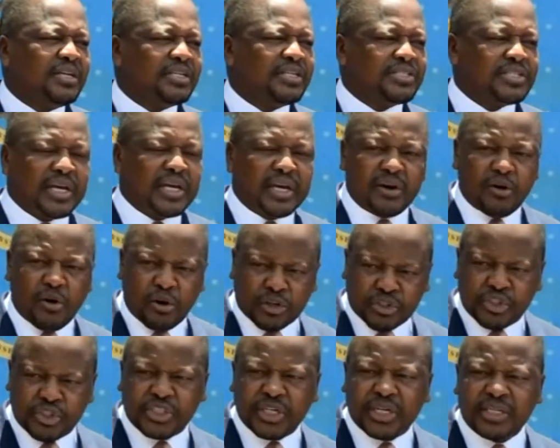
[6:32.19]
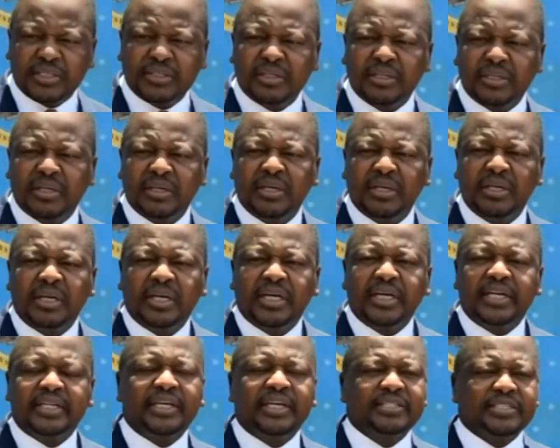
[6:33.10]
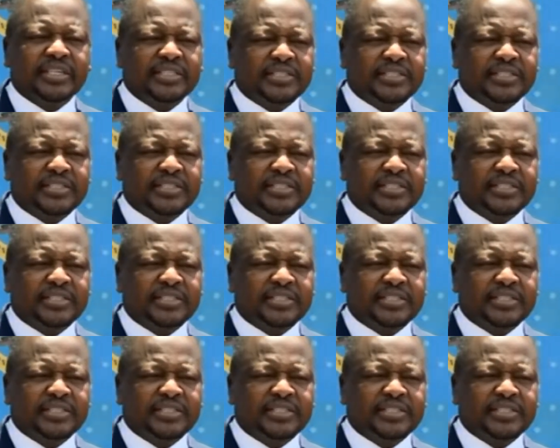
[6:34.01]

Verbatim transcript: this uh, oxygen, it